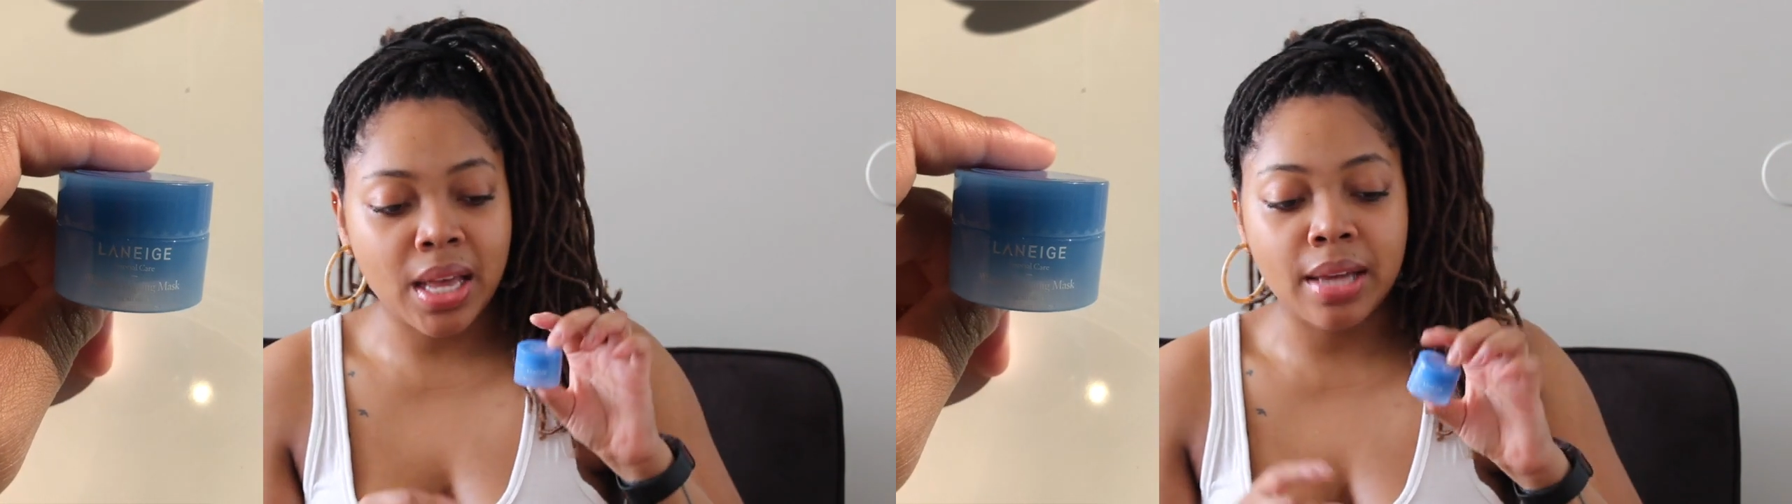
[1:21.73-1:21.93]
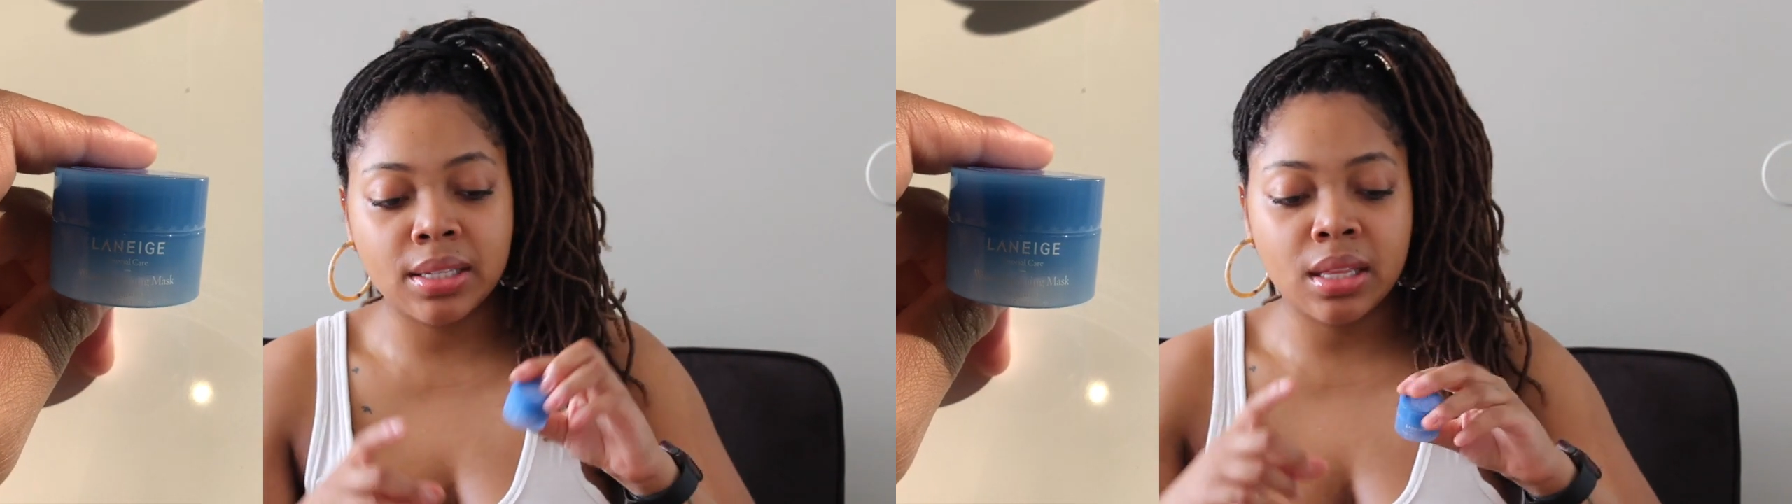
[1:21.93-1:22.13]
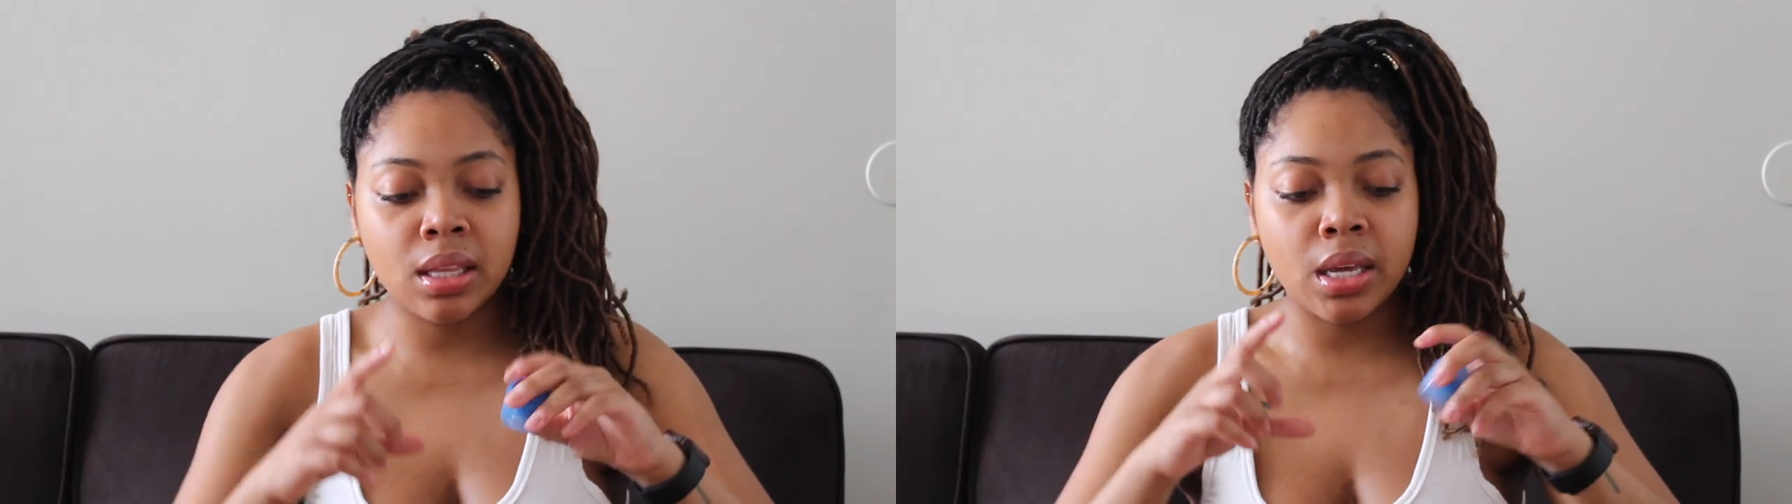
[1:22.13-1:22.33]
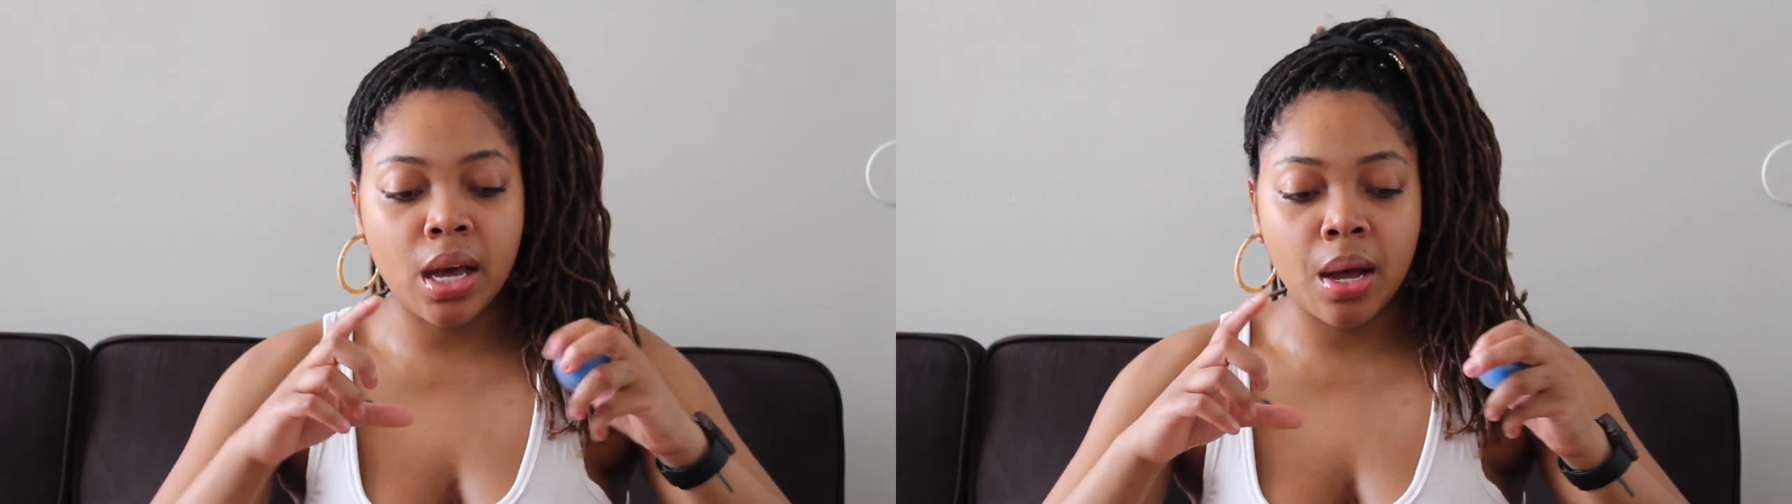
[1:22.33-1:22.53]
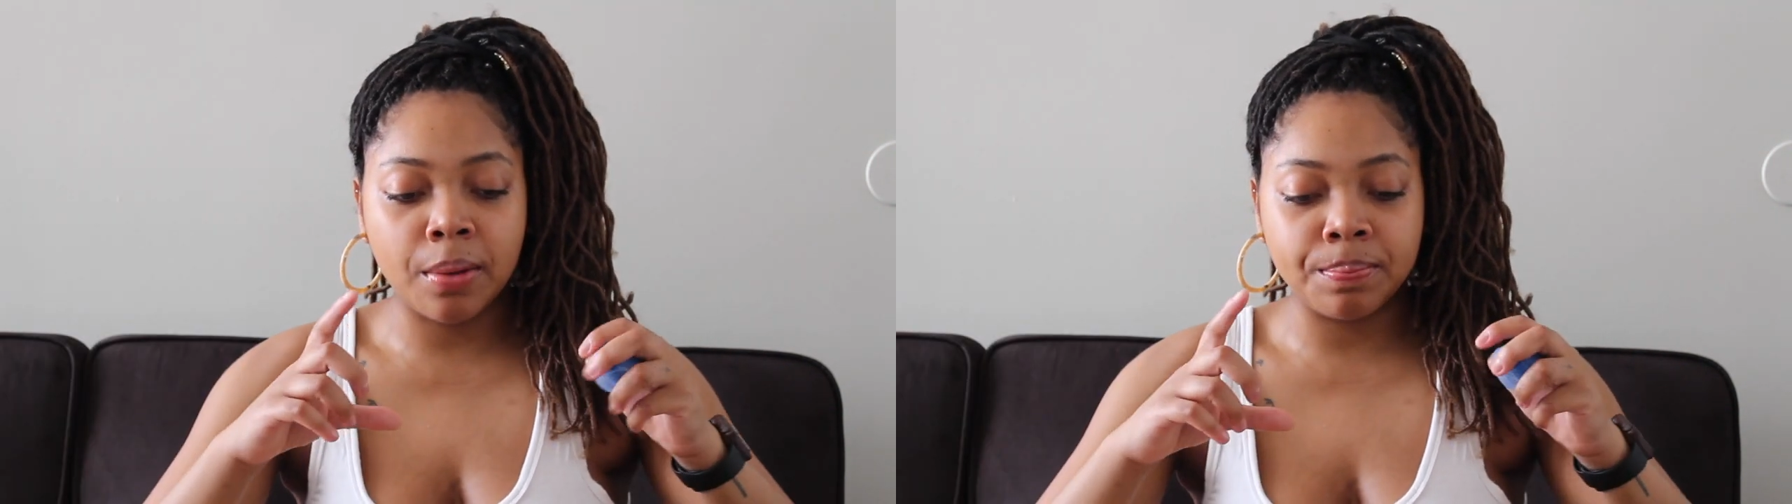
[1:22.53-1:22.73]
I did
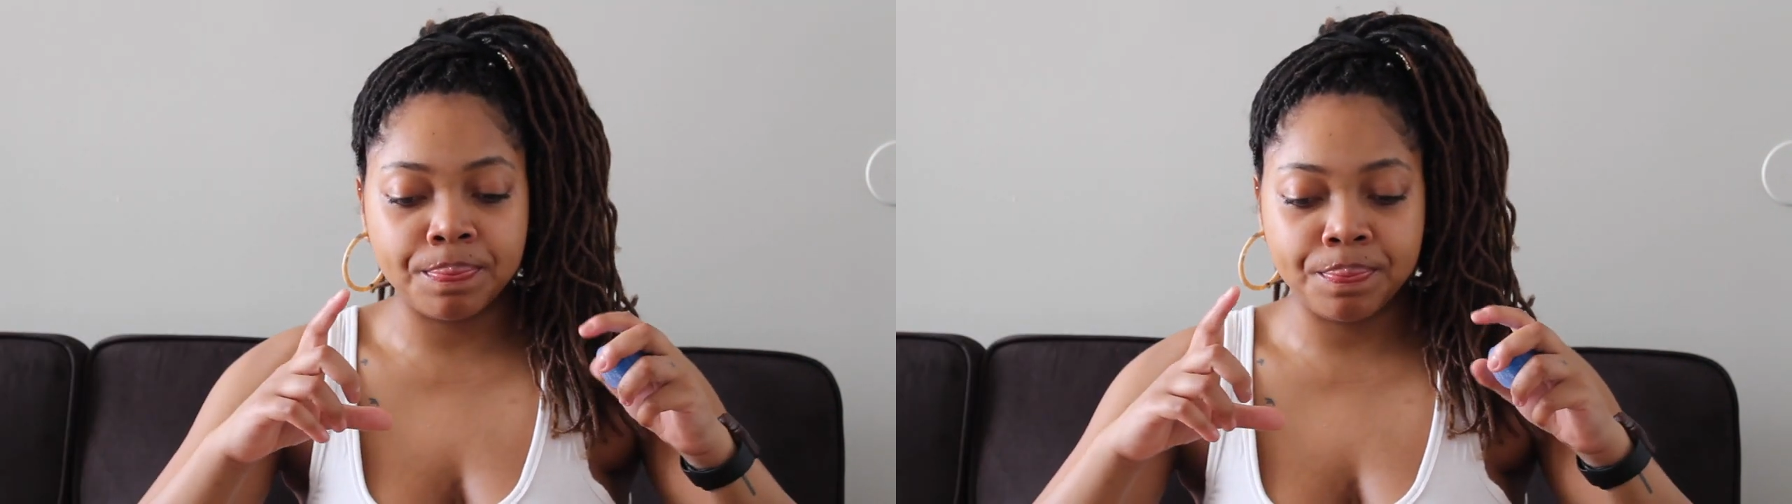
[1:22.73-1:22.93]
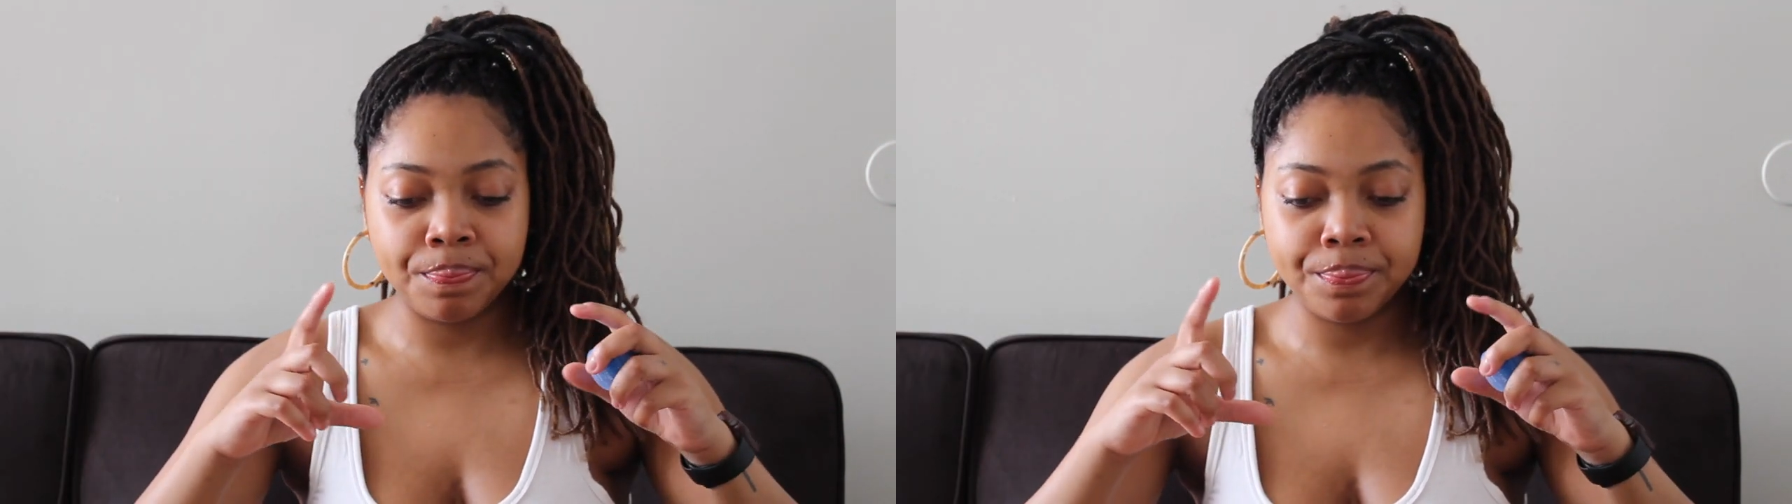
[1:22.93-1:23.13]
the,